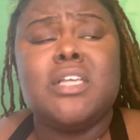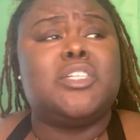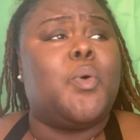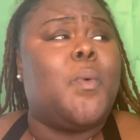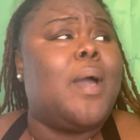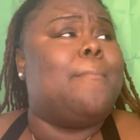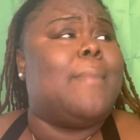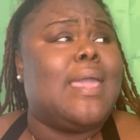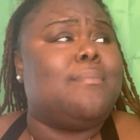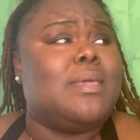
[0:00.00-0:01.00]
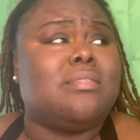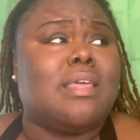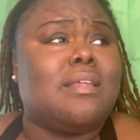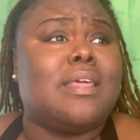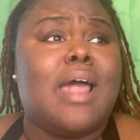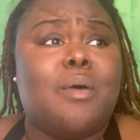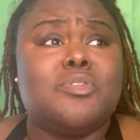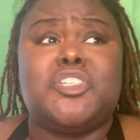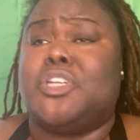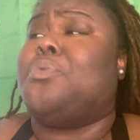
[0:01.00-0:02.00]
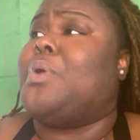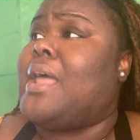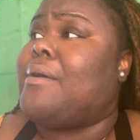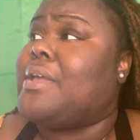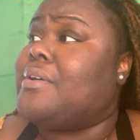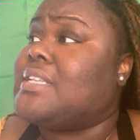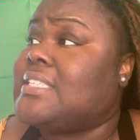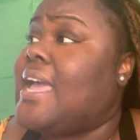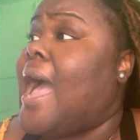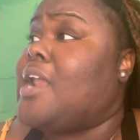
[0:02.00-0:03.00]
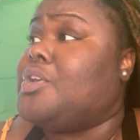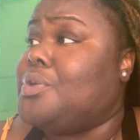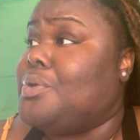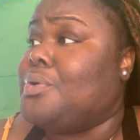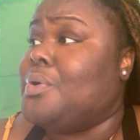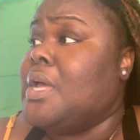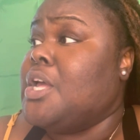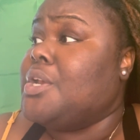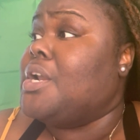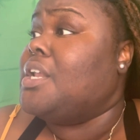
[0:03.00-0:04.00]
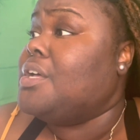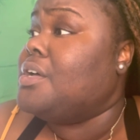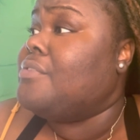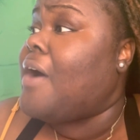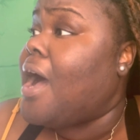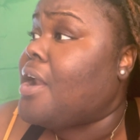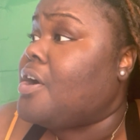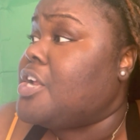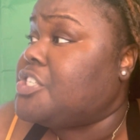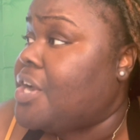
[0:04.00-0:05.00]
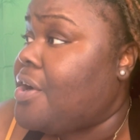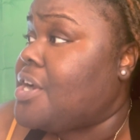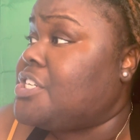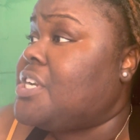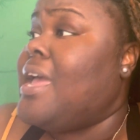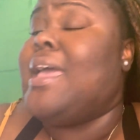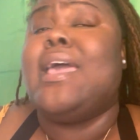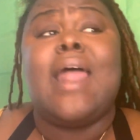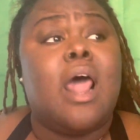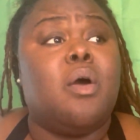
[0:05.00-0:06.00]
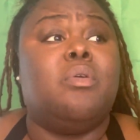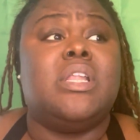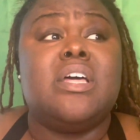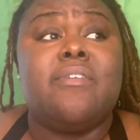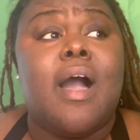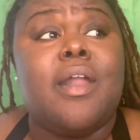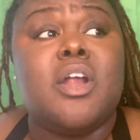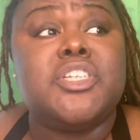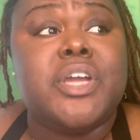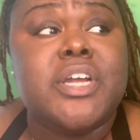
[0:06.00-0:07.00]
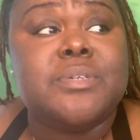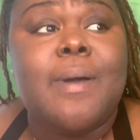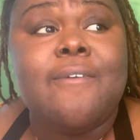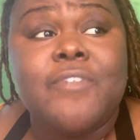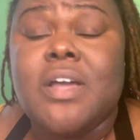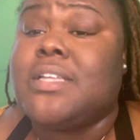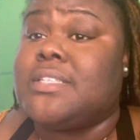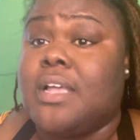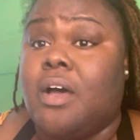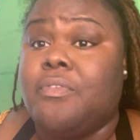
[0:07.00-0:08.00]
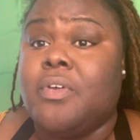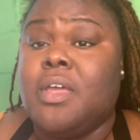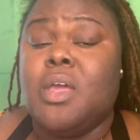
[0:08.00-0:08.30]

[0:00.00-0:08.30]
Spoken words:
So what made me think that I should have went out here and say I do to love, honor, and cherish, and I don't love, honor, and cherish my fucking self?